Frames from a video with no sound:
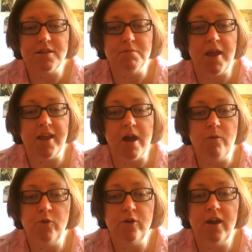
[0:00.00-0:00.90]
to make up
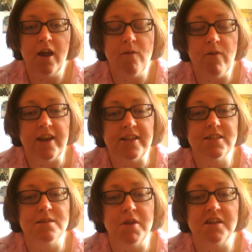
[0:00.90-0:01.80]
for it I've added
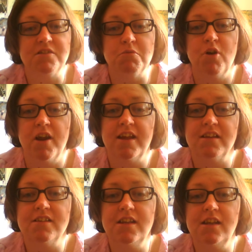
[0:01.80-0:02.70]
some extra
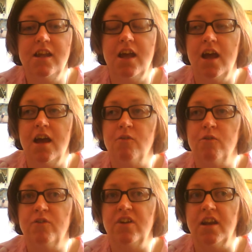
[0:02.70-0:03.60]
products in. I've
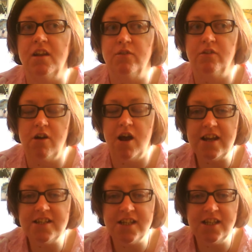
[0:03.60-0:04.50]
done a
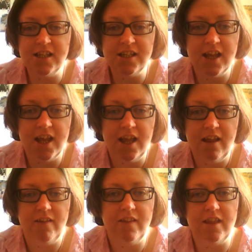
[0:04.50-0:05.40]
variety
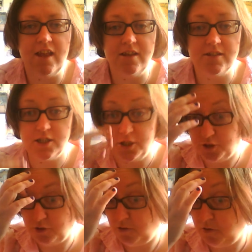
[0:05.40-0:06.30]
as
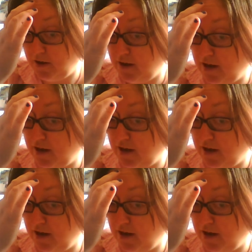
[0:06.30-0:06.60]
usual.